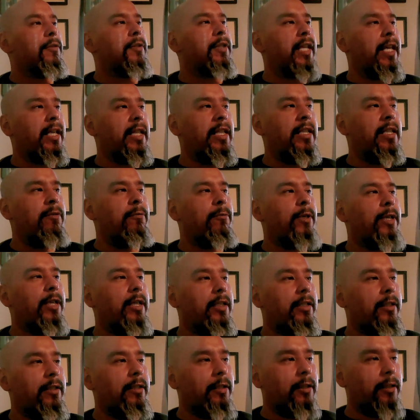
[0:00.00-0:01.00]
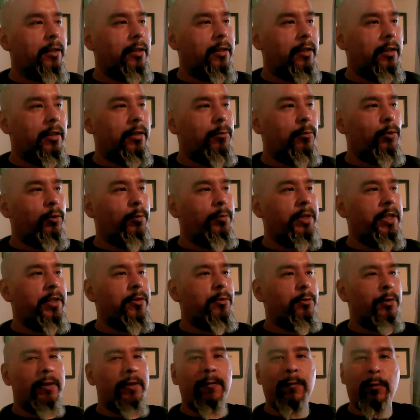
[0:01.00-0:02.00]
Their daily rate will
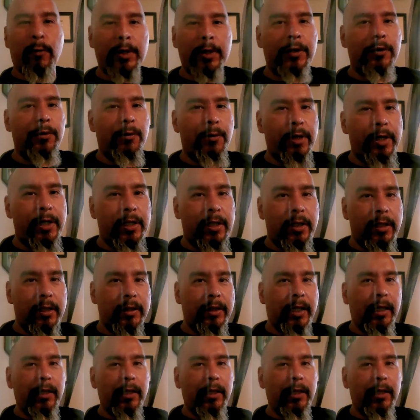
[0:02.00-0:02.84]
be 343